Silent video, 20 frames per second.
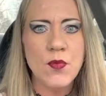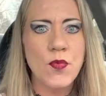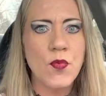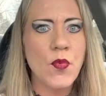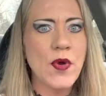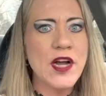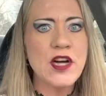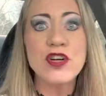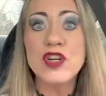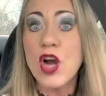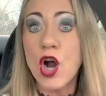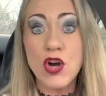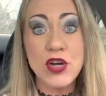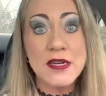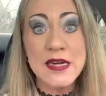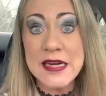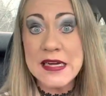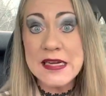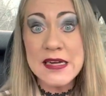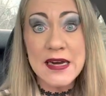We couldn't
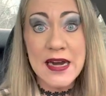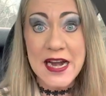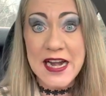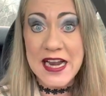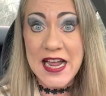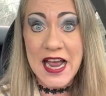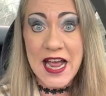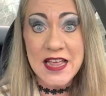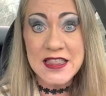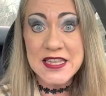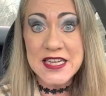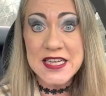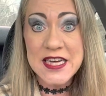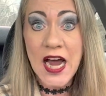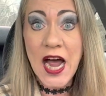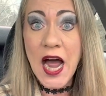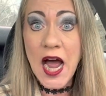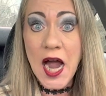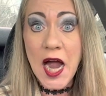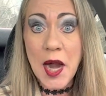articulate it at the
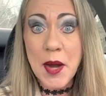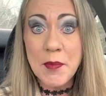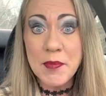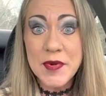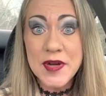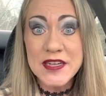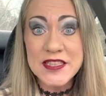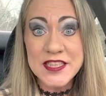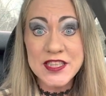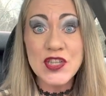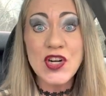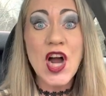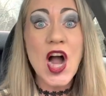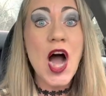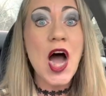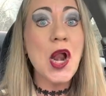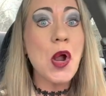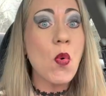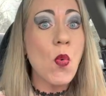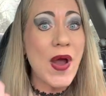time until
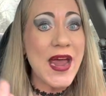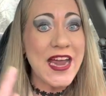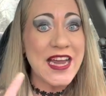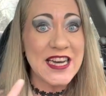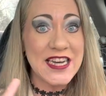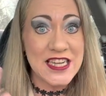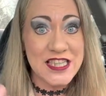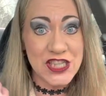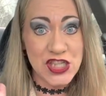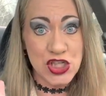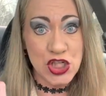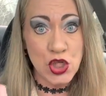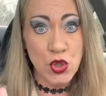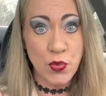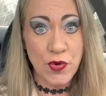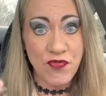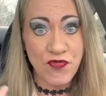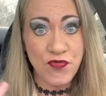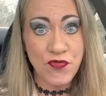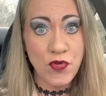God awakened us to
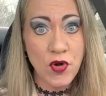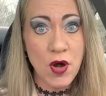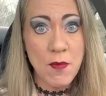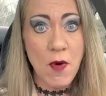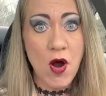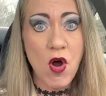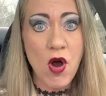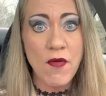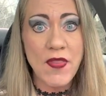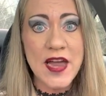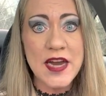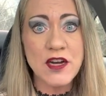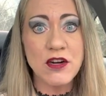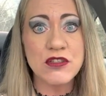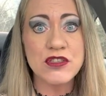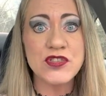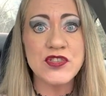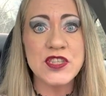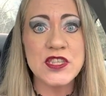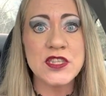and from all that
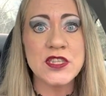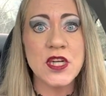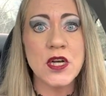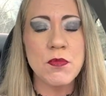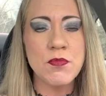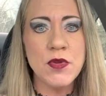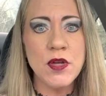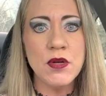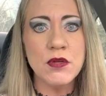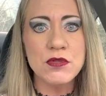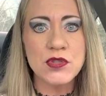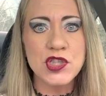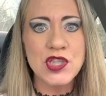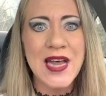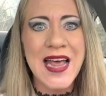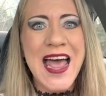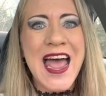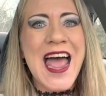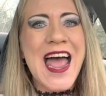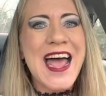narcissistic abuse.
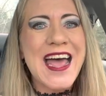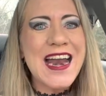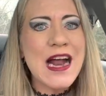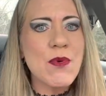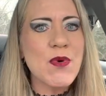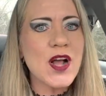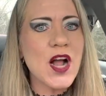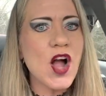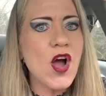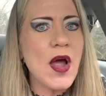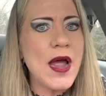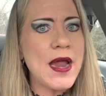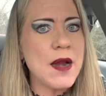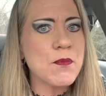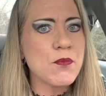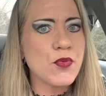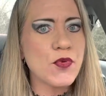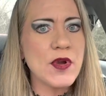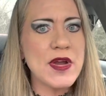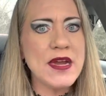And I want to go ahead and
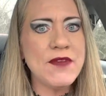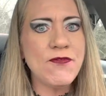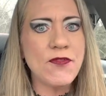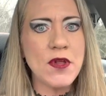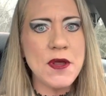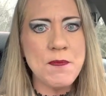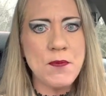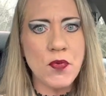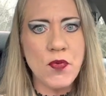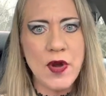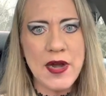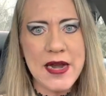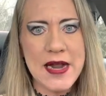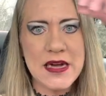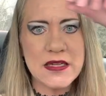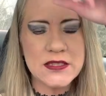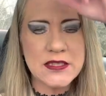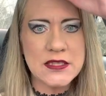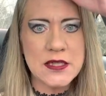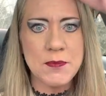briefly point
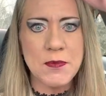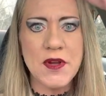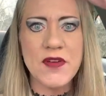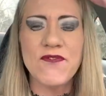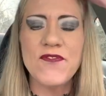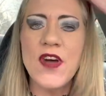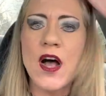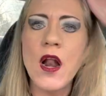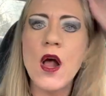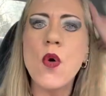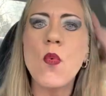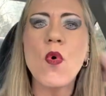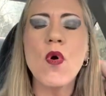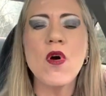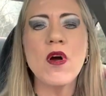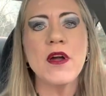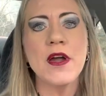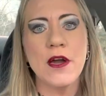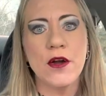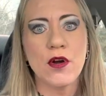out something. Fellow
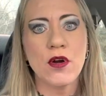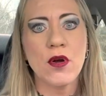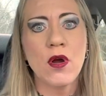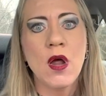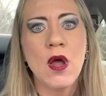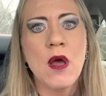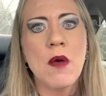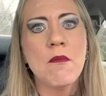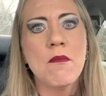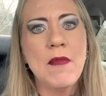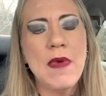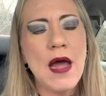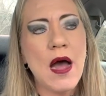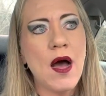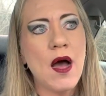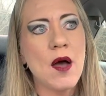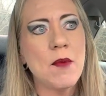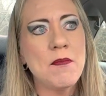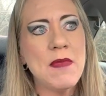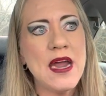Warrior
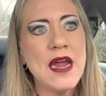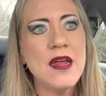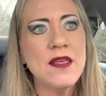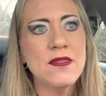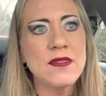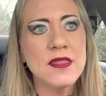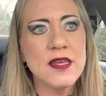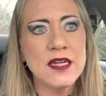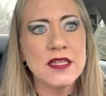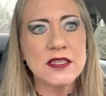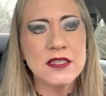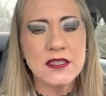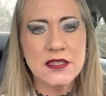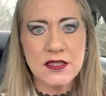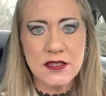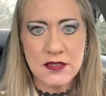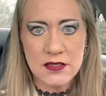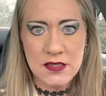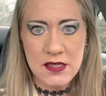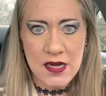made this
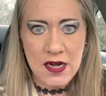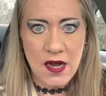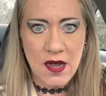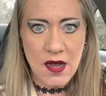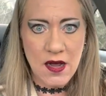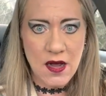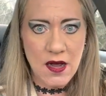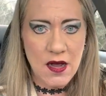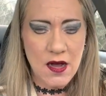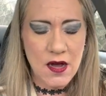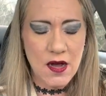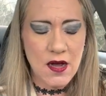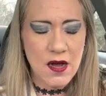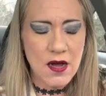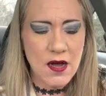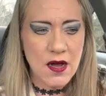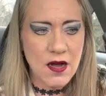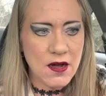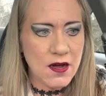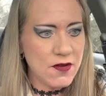
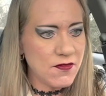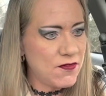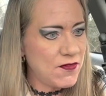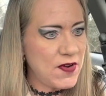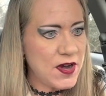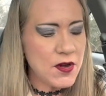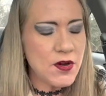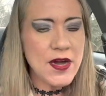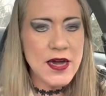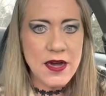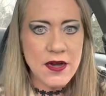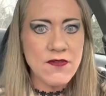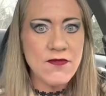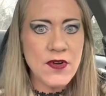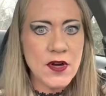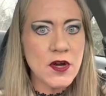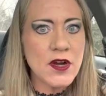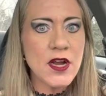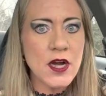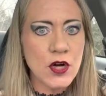very,
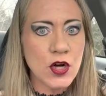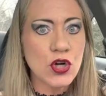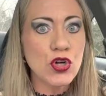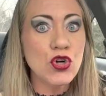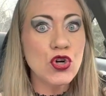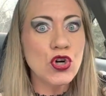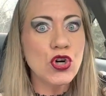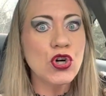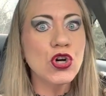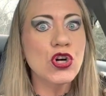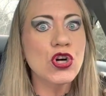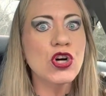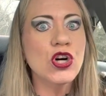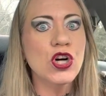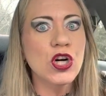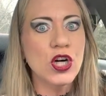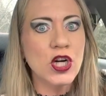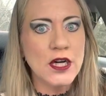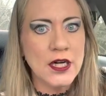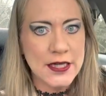very
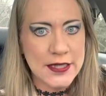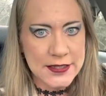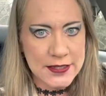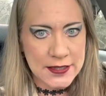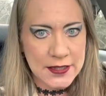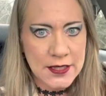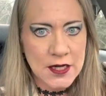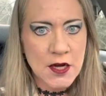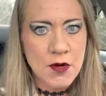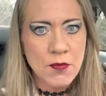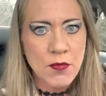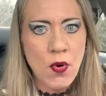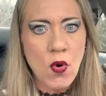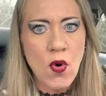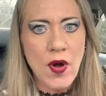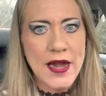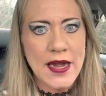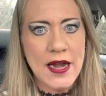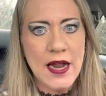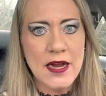good
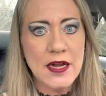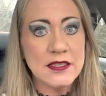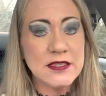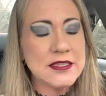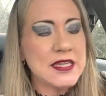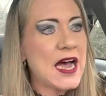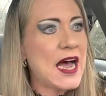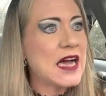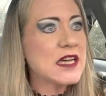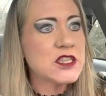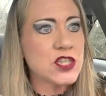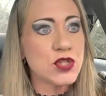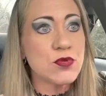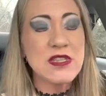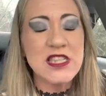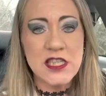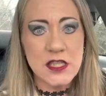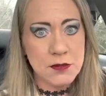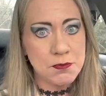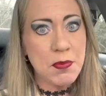point, and it's actually
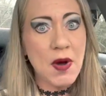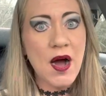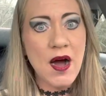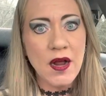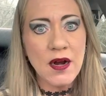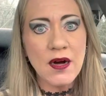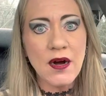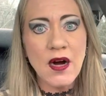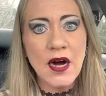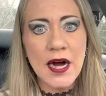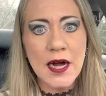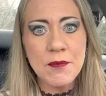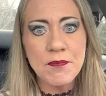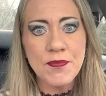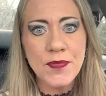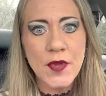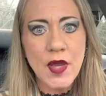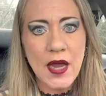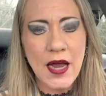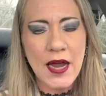spot on,
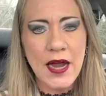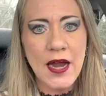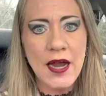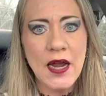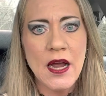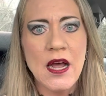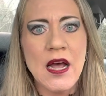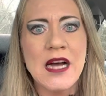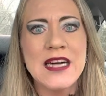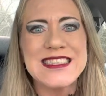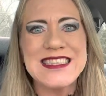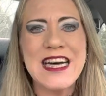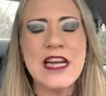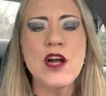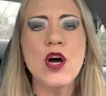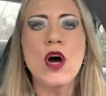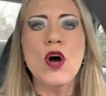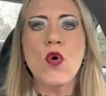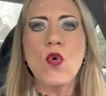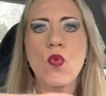okay? Because I
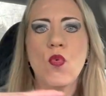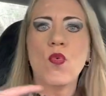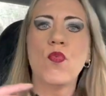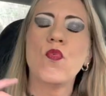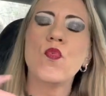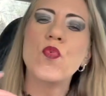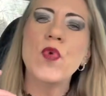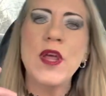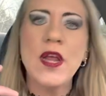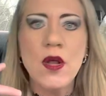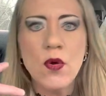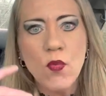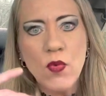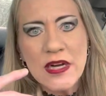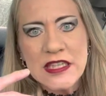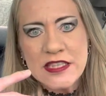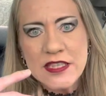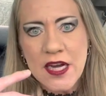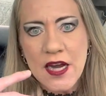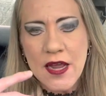know we
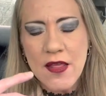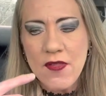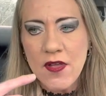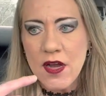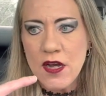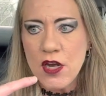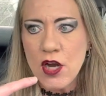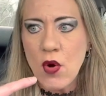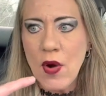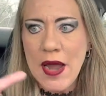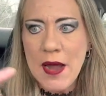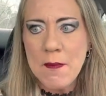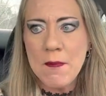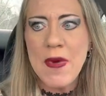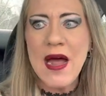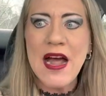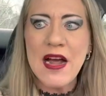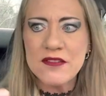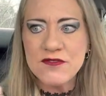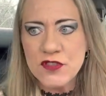say that,
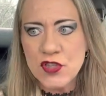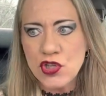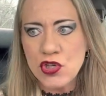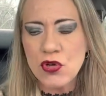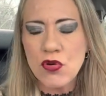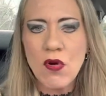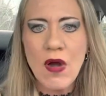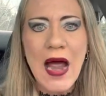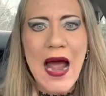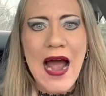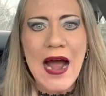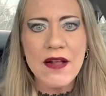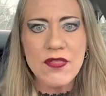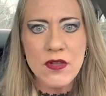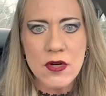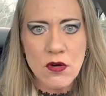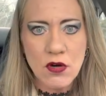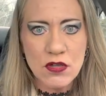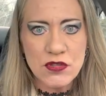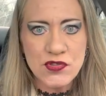empaths attract the
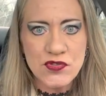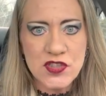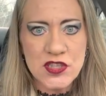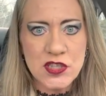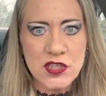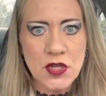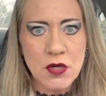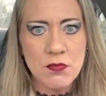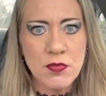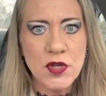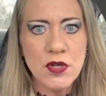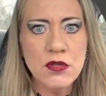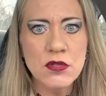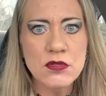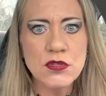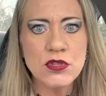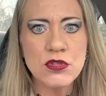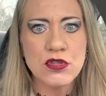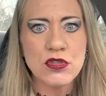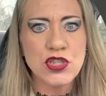narcissistic
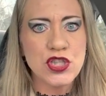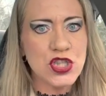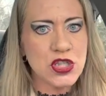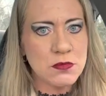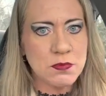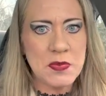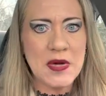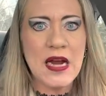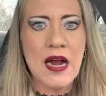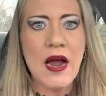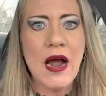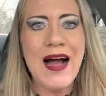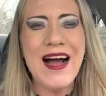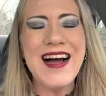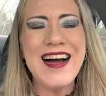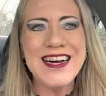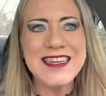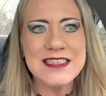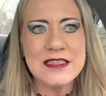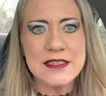abusers just
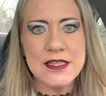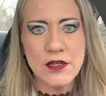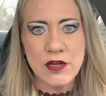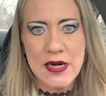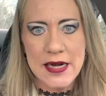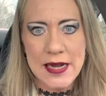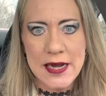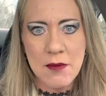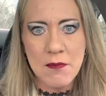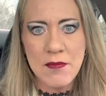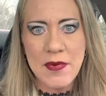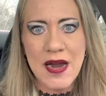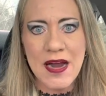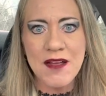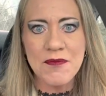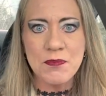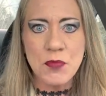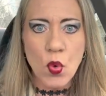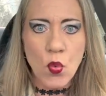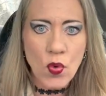because they're an
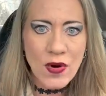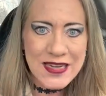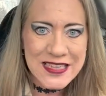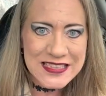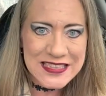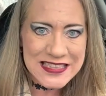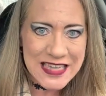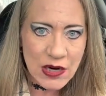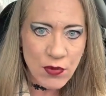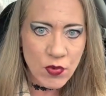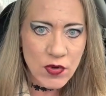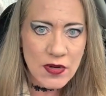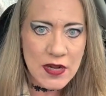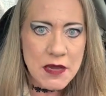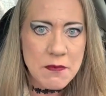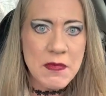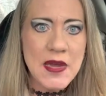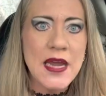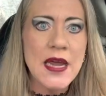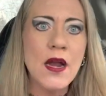empath. But what does that really
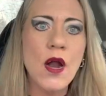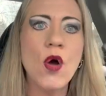mean?